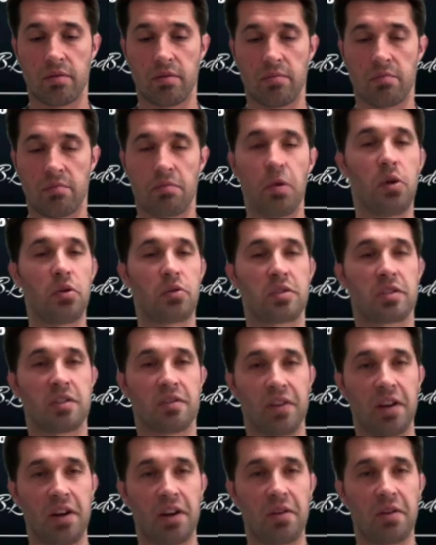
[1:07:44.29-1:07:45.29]
most
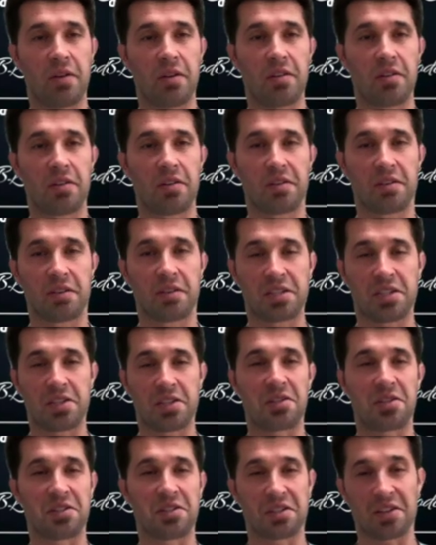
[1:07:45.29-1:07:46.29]
of our
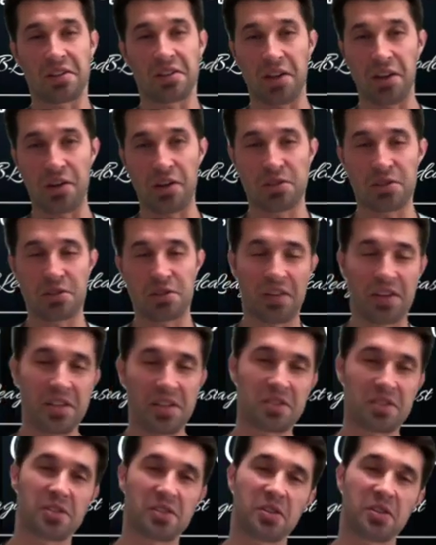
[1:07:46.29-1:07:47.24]
listeners are Lakers fans.